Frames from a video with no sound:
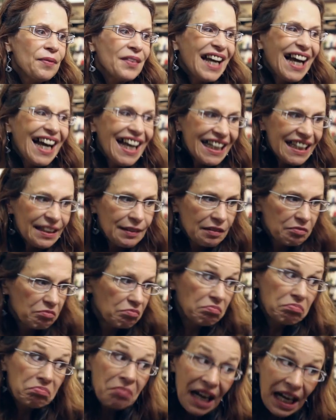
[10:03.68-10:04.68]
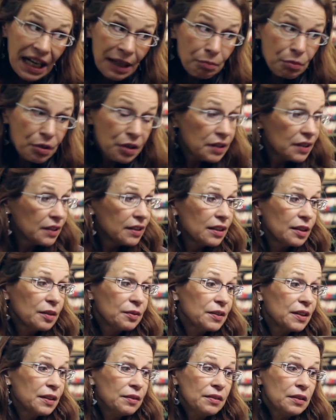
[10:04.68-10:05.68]
And my personal
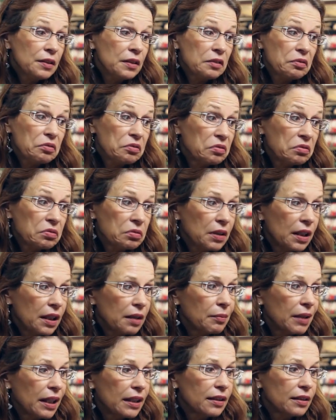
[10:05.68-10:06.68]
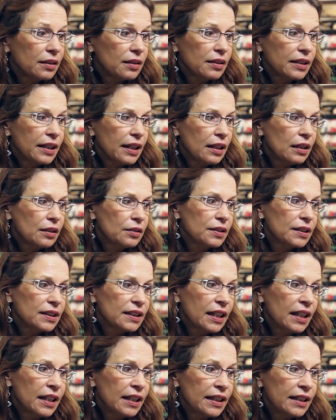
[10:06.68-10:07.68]
opinion, if I might dare to
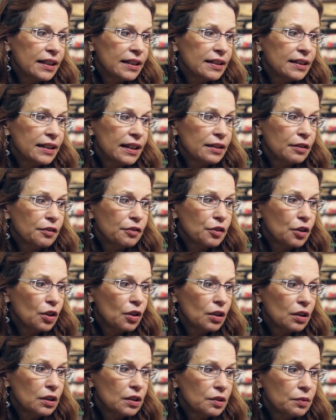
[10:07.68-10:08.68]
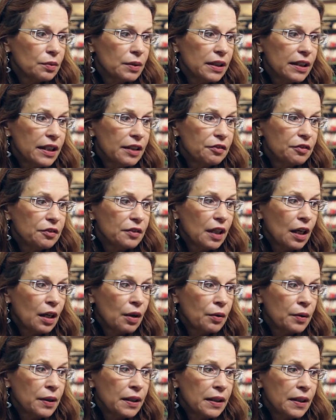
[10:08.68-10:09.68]
say, is that of course we live now
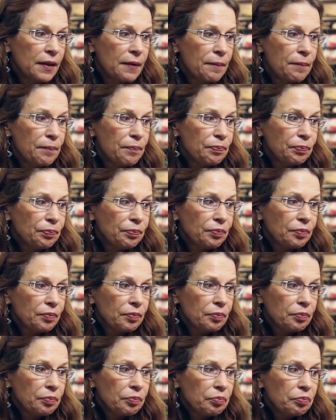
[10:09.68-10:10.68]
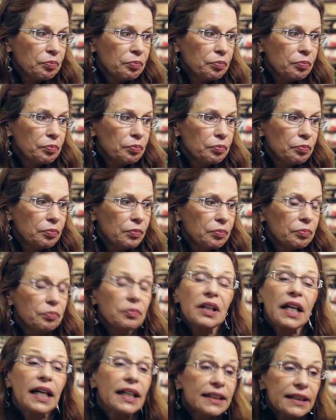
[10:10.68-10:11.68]
in a
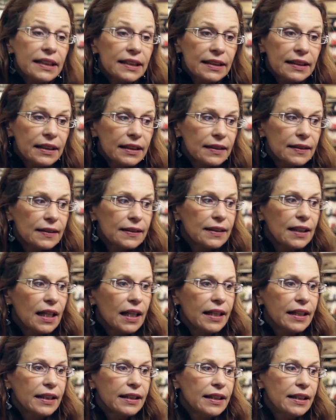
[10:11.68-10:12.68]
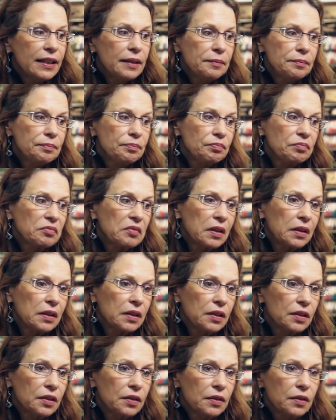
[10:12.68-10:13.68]
laicistic society,
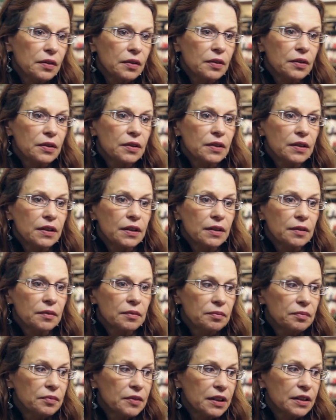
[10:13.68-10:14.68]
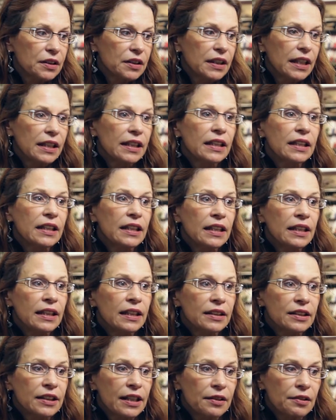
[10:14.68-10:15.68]
and Christianity in
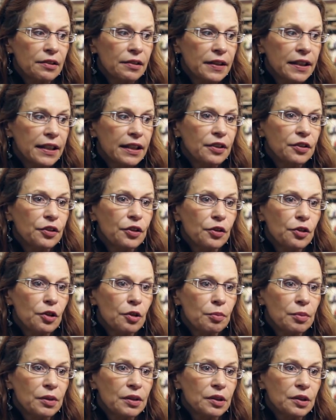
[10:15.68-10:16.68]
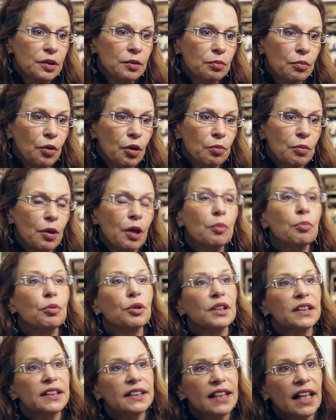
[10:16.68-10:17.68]
general here in Europe is more and more put
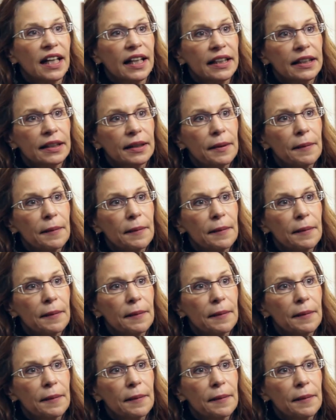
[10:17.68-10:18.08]
aside.